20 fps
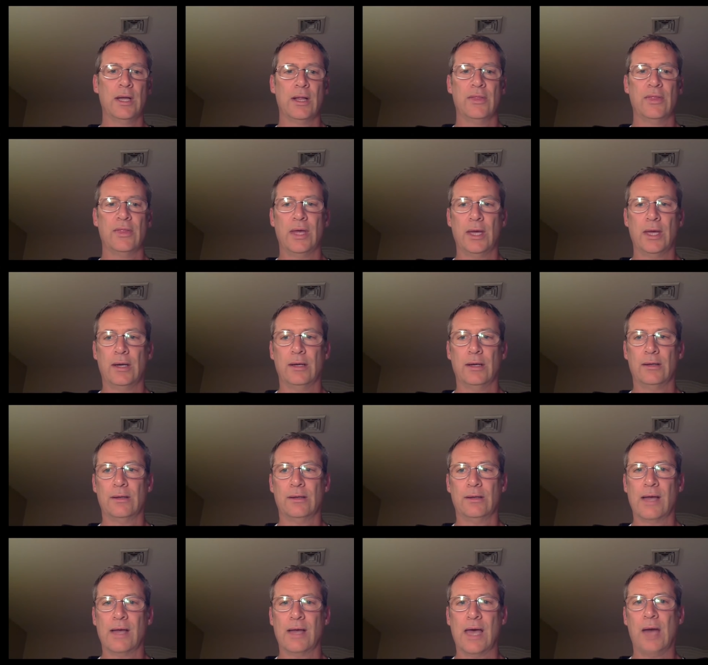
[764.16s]
then
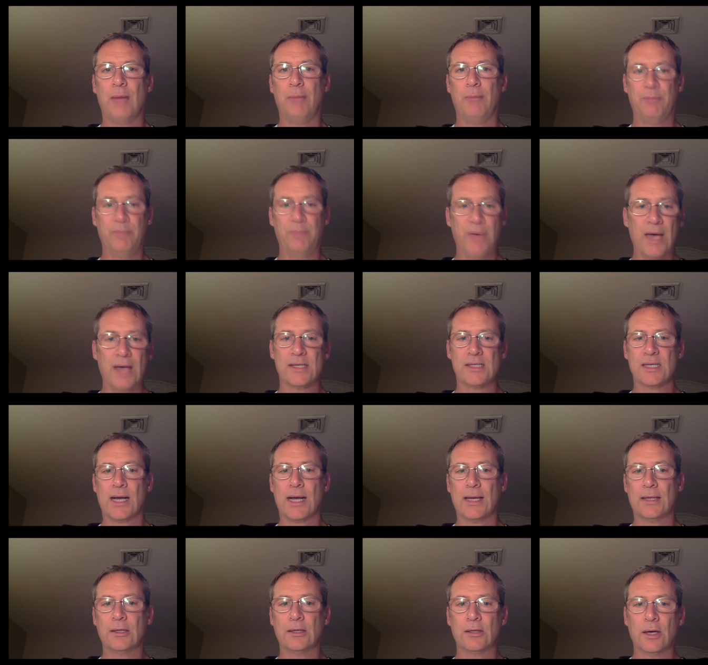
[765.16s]
at best
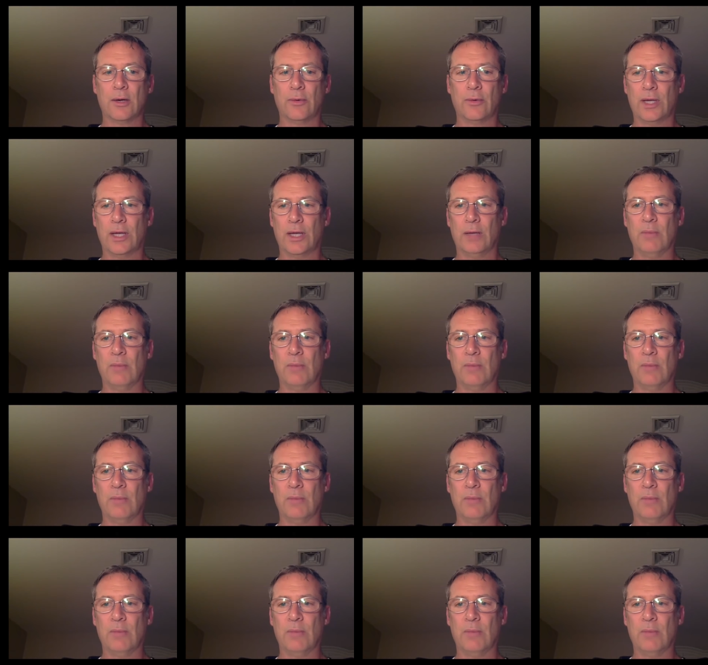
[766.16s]
I could go in